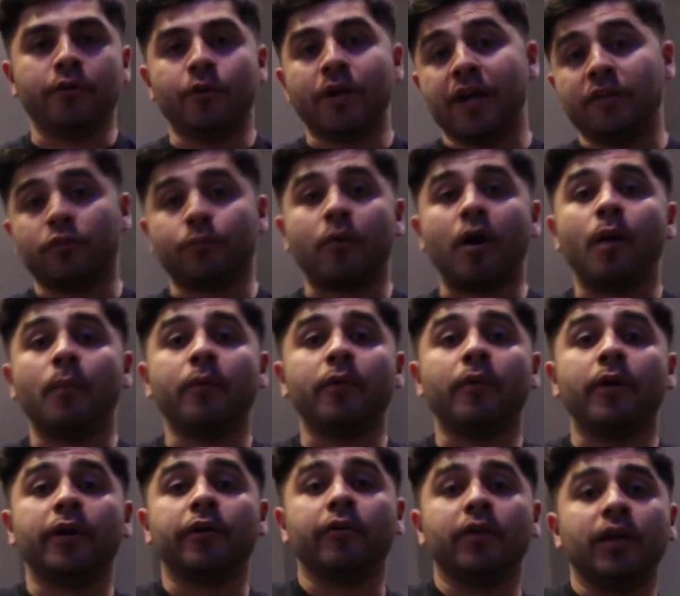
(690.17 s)
You guys are probably
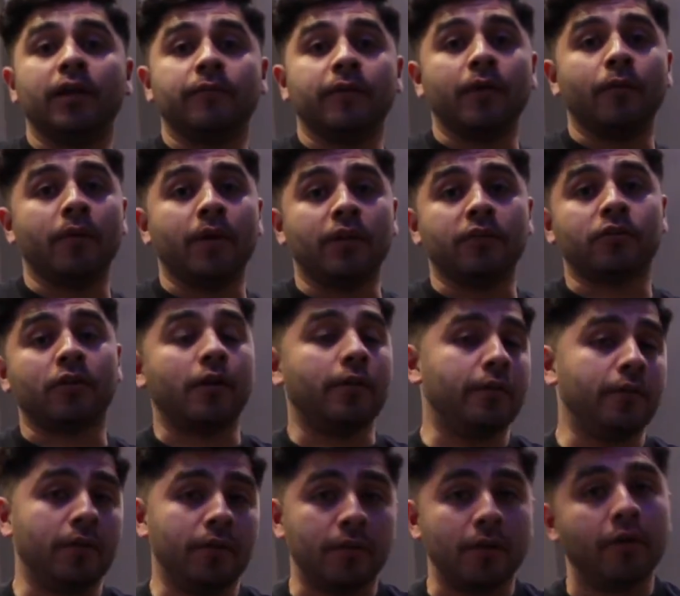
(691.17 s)
wondering if I went and saw
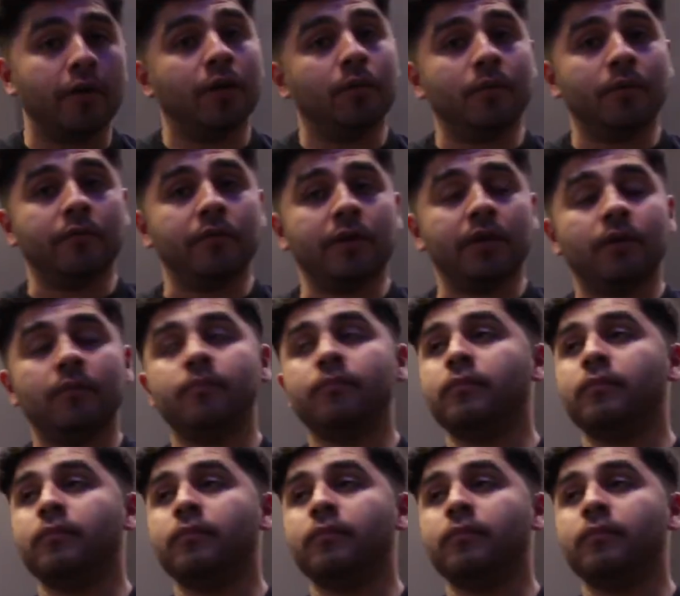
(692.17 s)
the new Logan movie.